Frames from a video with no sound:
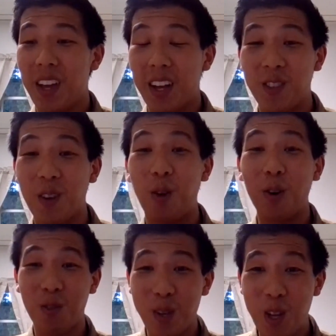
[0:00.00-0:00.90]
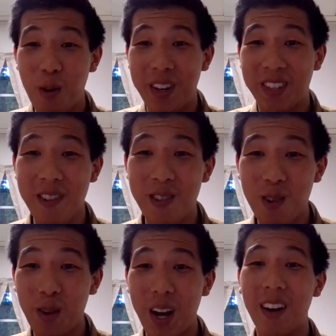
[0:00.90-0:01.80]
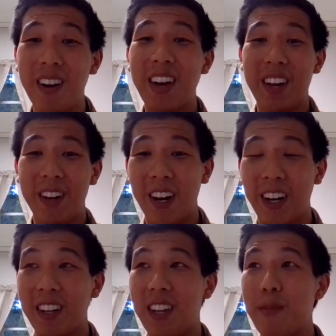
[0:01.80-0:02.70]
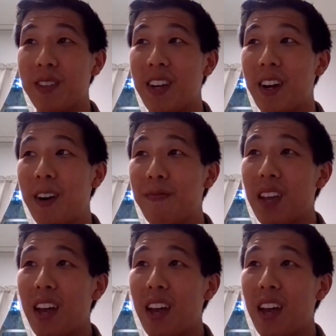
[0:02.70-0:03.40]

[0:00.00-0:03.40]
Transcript: And so of course we do want to see you do well here in your academics here,